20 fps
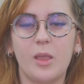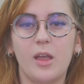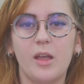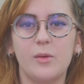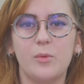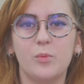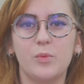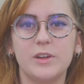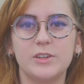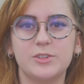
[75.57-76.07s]

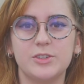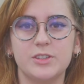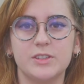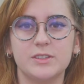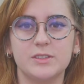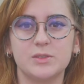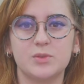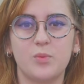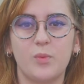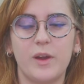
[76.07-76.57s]
which
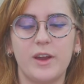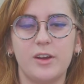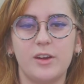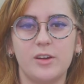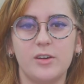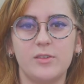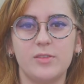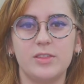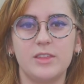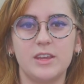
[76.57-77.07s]
is
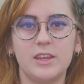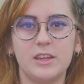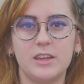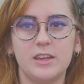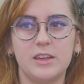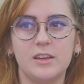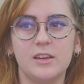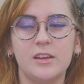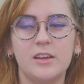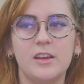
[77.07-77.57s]
where
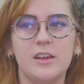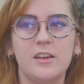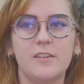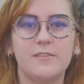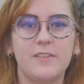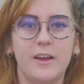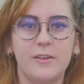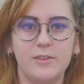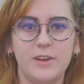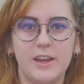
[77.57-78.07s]
the
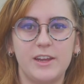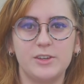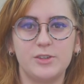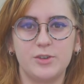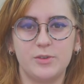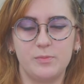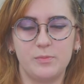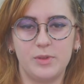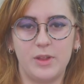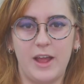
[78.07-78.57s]

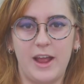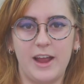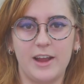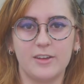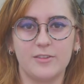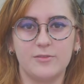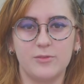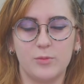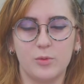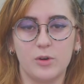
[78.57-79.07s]
foundation plaque
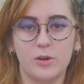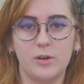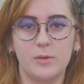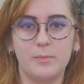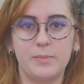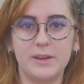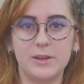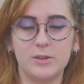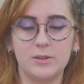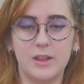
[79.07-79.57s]
for
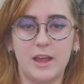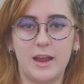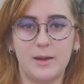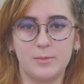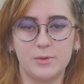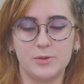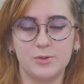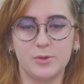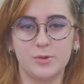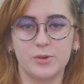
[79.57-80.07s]
Beal
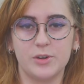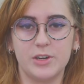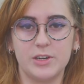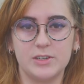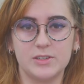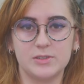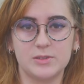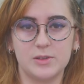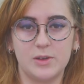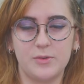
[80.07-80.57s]
Laboratory
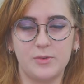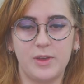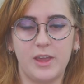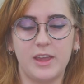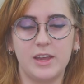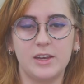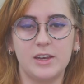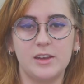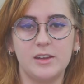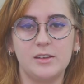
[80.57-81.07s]
is
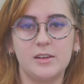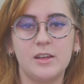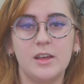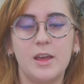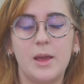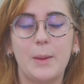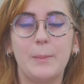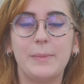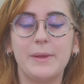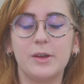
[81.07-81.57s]
located.
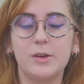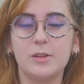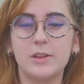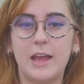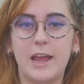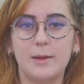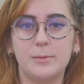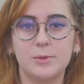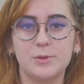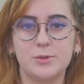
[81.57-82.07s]
Beal
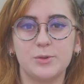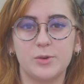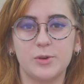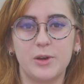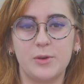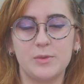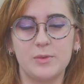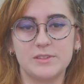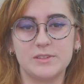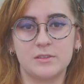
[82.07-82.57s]

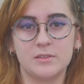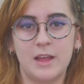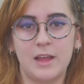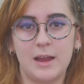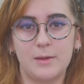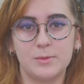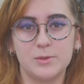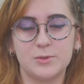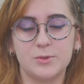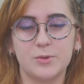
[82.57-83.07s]
Laboratory was a
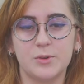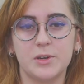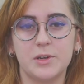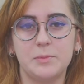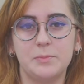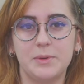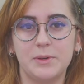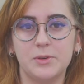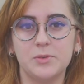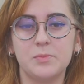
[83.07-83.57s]
laboratory
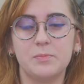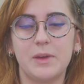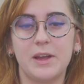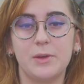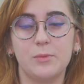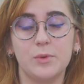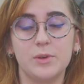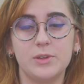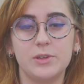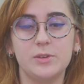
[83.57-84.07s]
built by
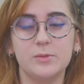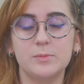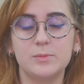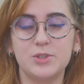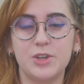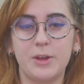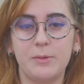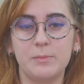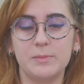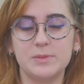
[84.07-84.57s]
William
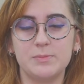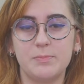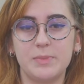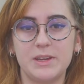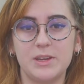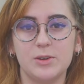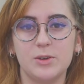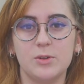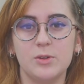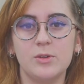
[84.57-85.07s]
James
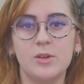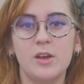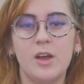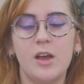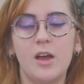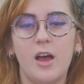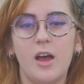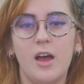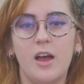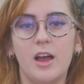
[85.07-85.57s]
Beal
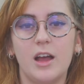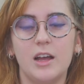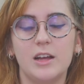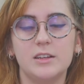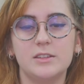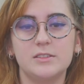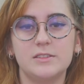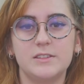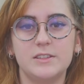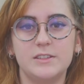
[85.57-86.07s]

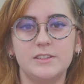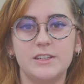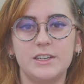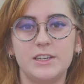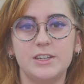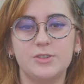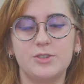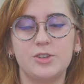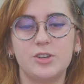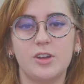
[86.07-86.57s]
to
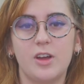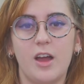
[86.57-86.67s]
teach